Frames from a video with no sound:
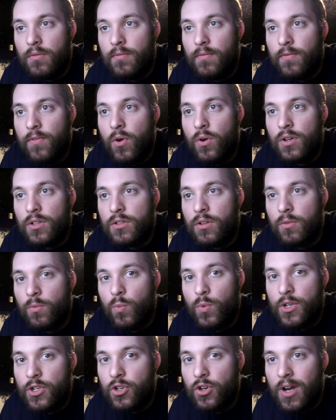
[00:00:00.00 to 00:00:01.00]
focused on
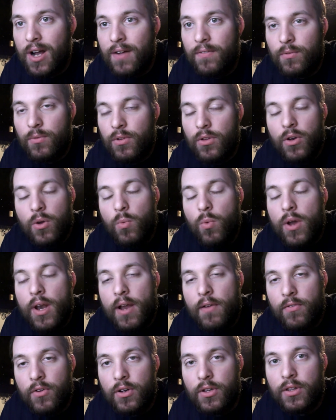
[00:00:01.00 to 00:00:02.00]
witchcraft, and
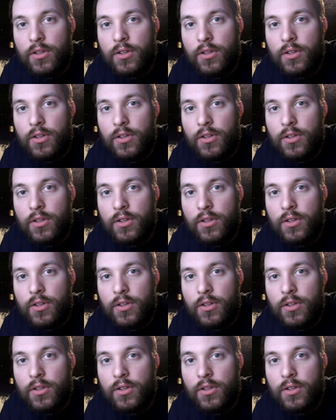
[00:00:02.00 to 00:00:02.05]
whatever.